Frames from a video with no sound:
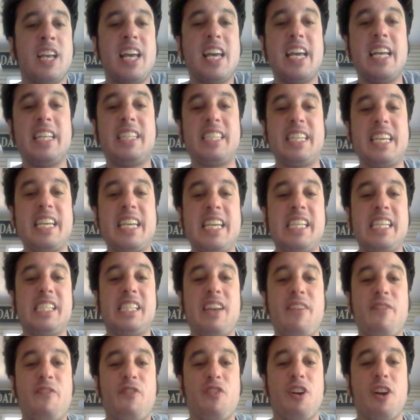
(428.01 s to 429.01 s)
it's
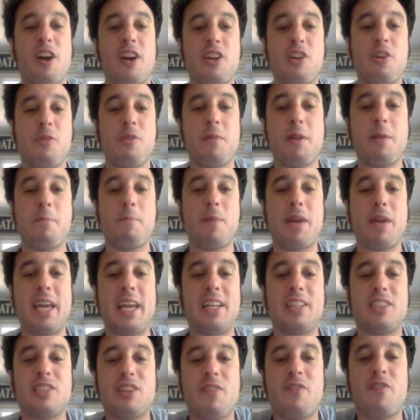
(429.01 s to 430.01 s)
easy for a human
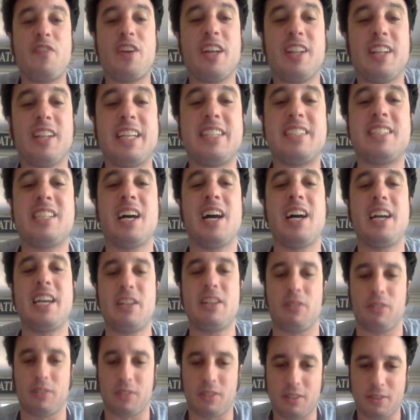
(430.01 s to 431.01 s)
being to feel
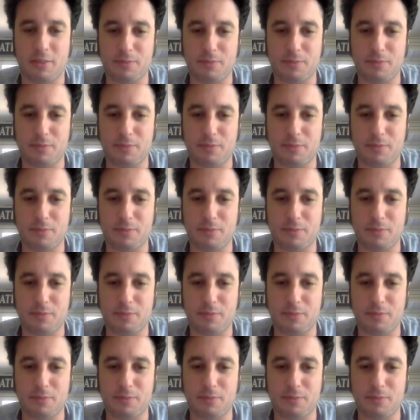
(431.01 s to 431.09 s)
entitled.